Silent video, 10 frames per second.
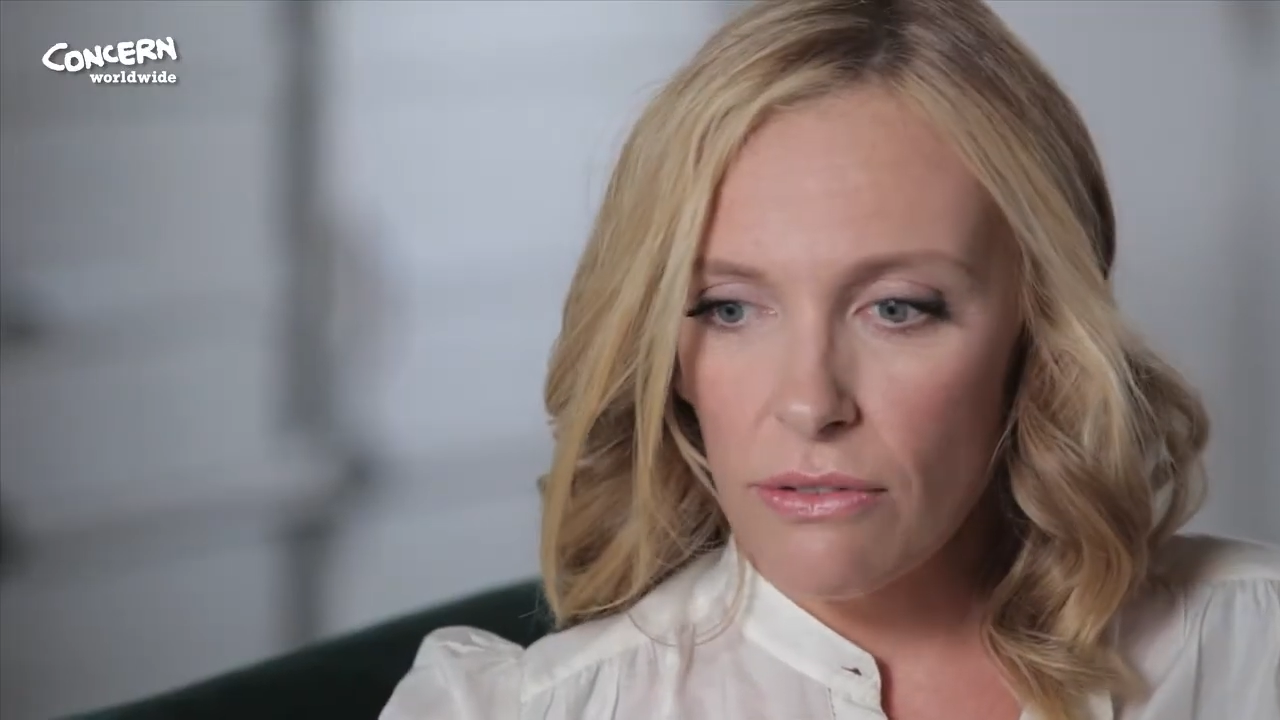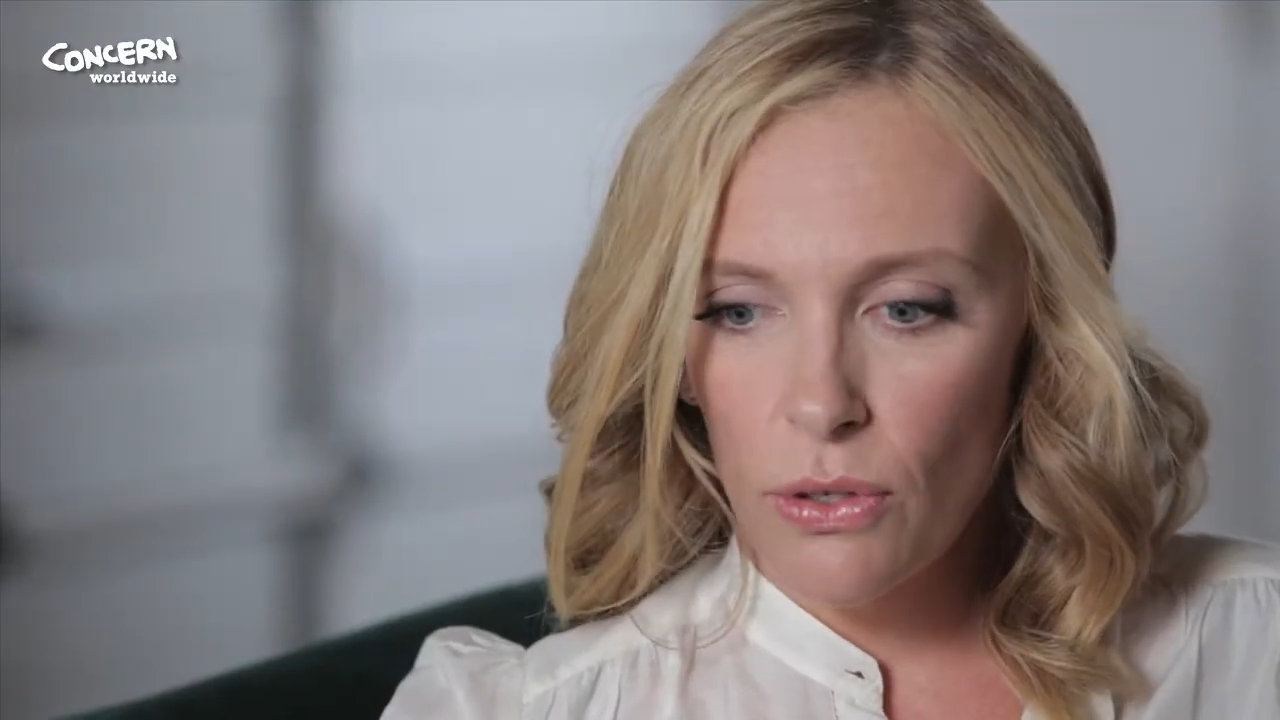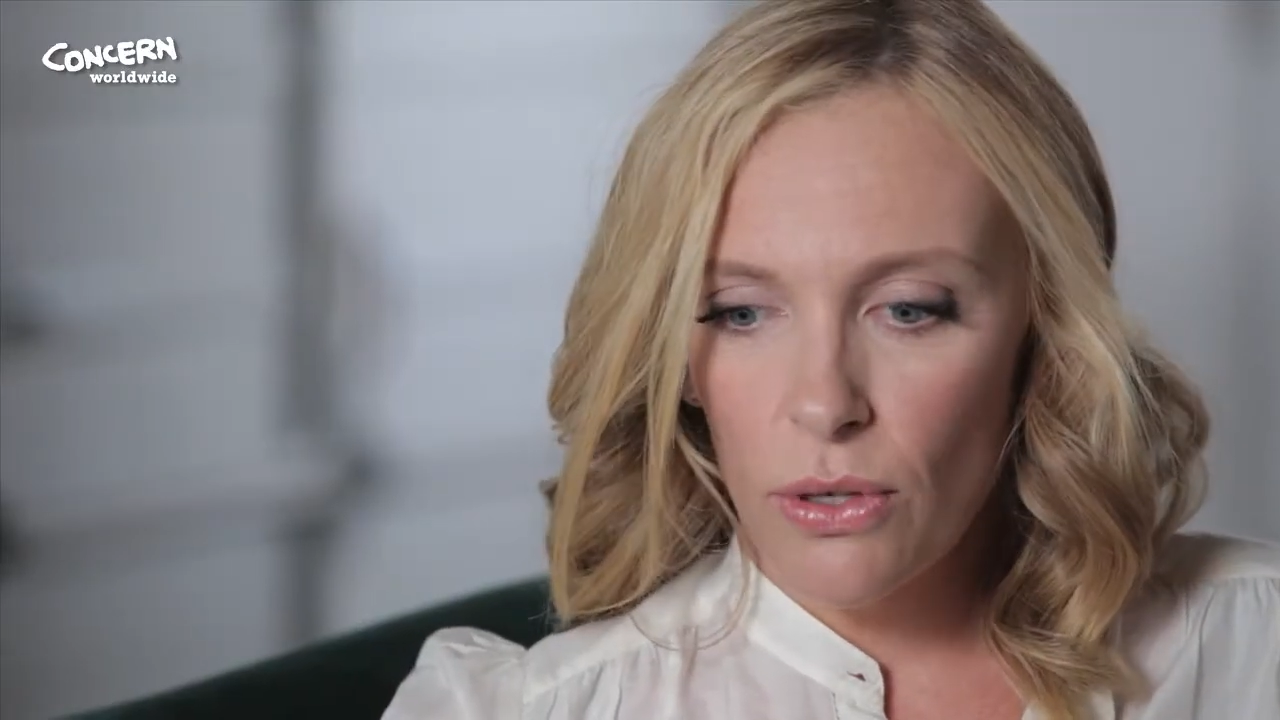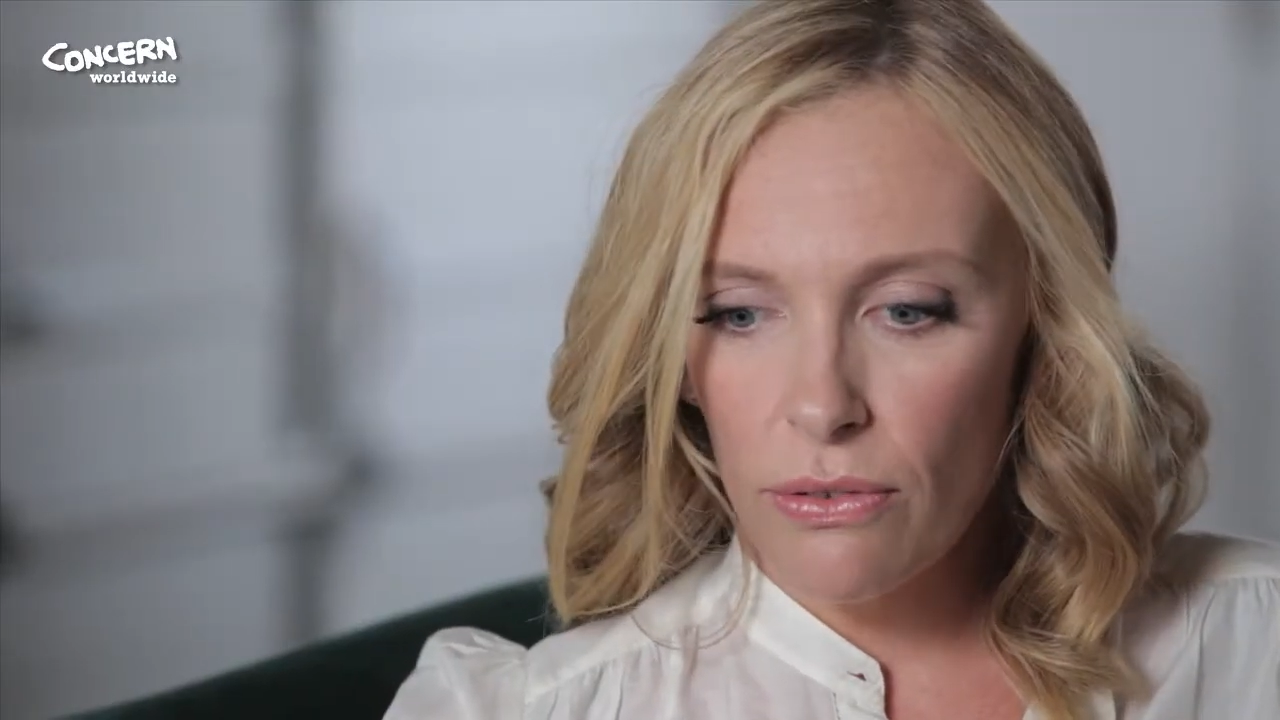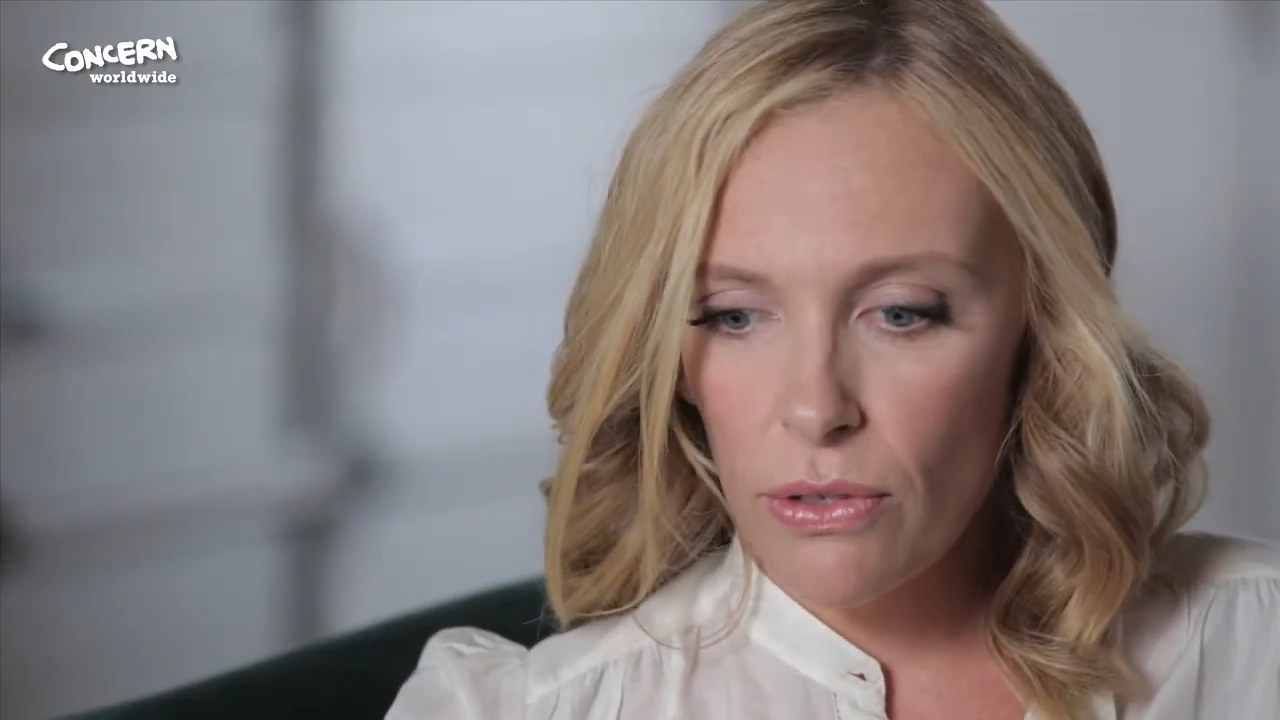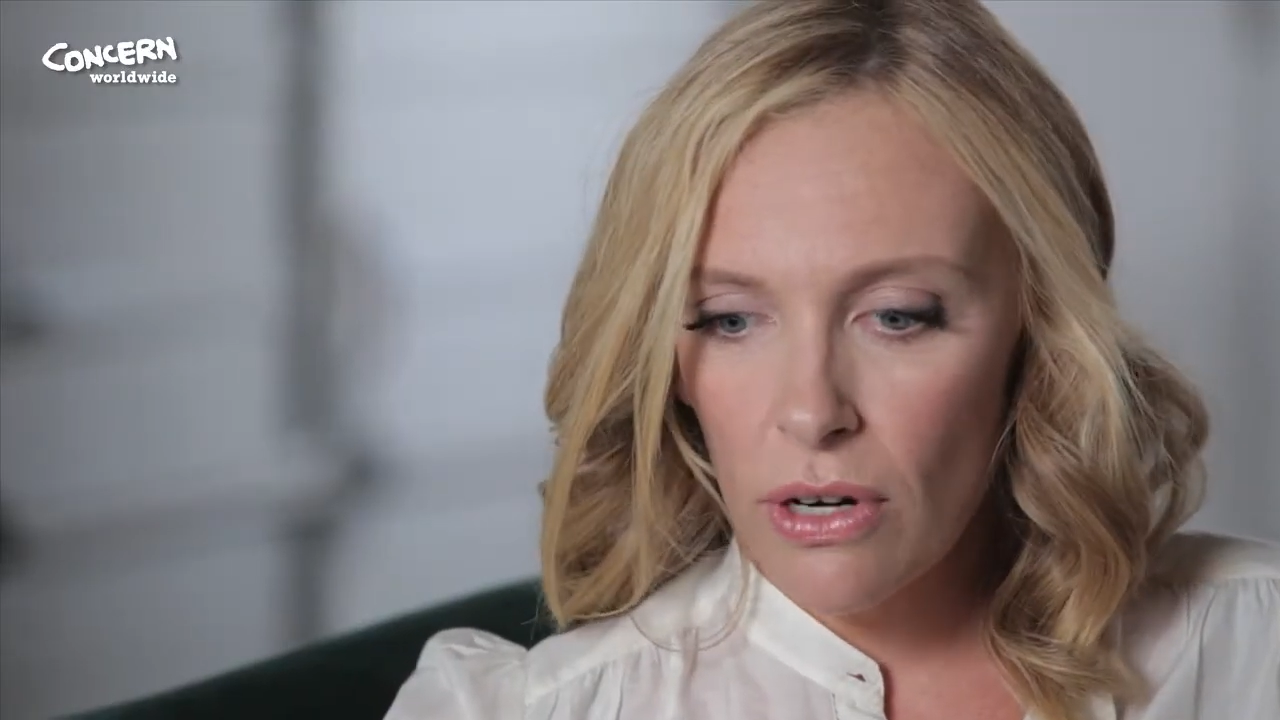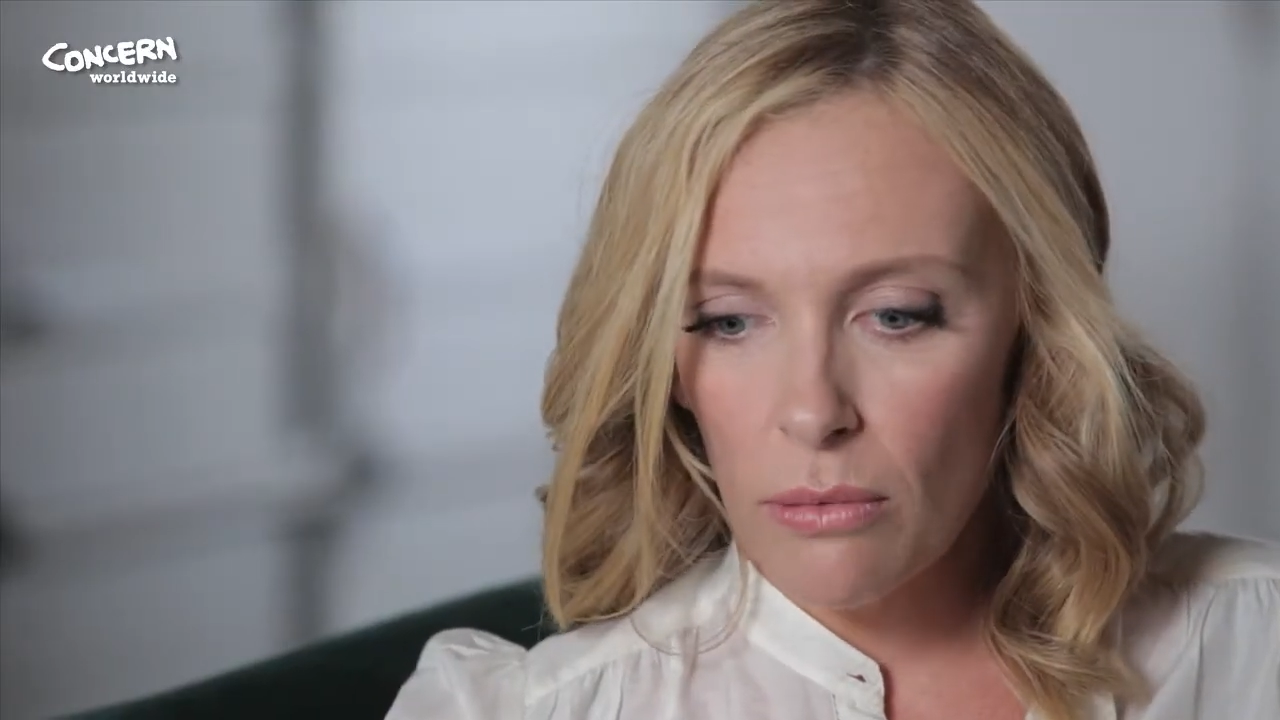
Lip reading: If you're